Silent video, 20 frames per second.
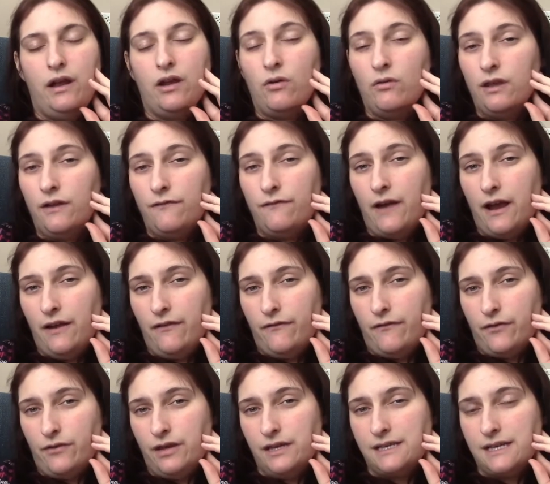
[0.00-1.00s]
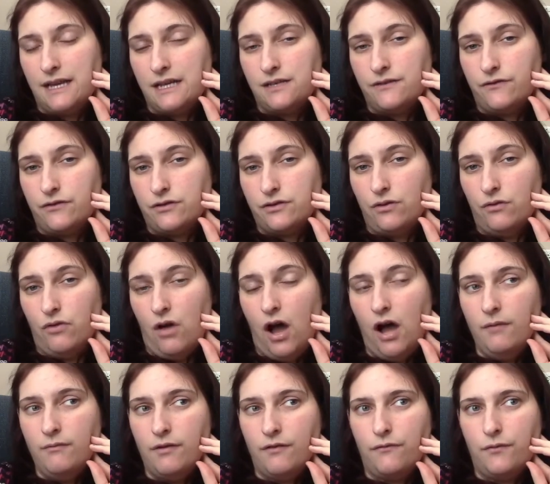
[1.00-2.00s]
can only fight for these kids for so
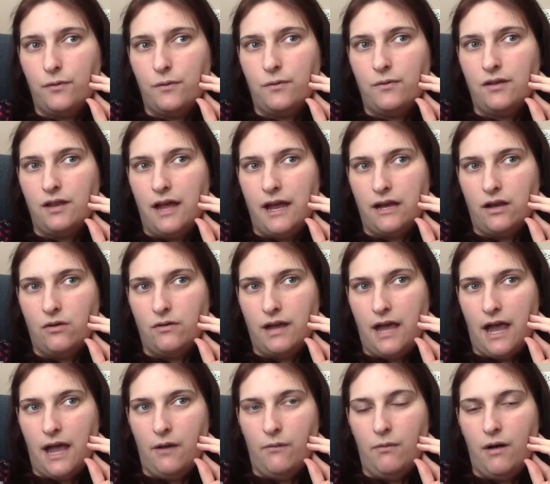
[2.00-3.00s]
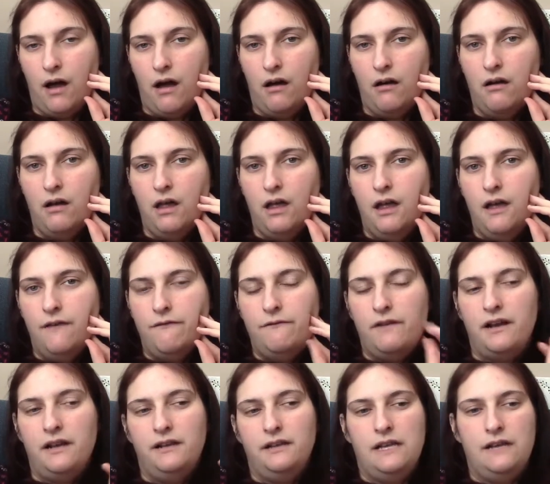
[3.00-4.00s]
long before we're like, okay, well,
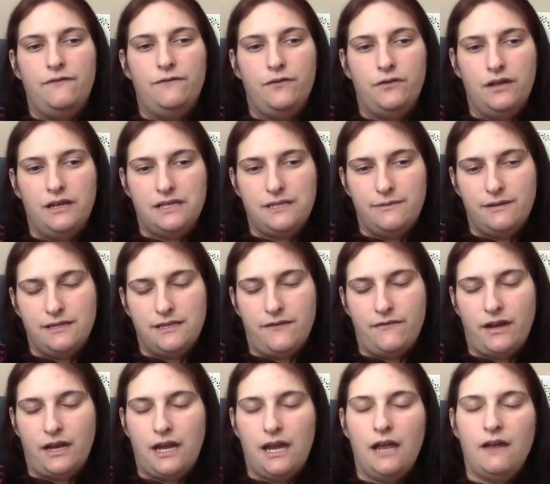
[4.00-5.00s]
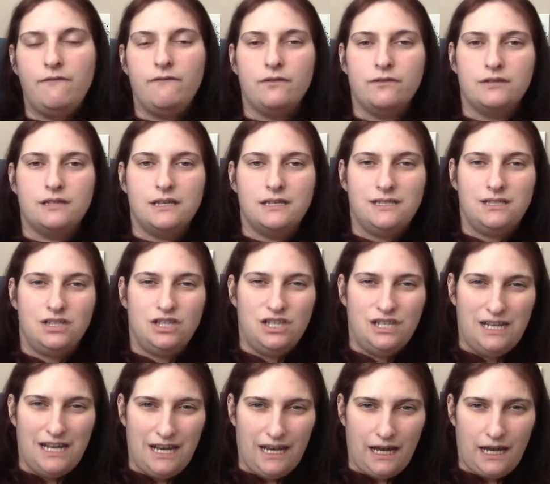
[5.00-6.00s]
fighting for this specific kid versus
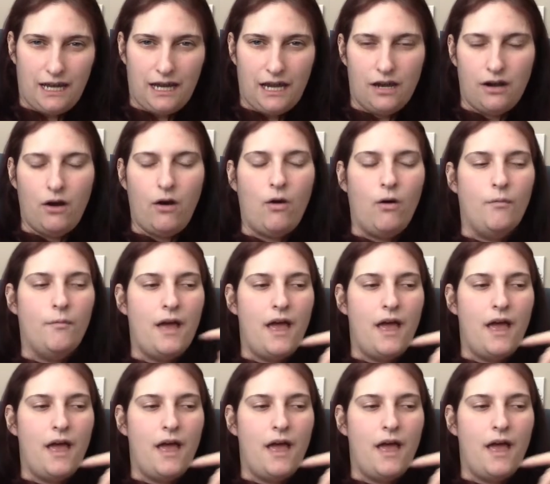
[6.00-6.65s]
getting a kid home.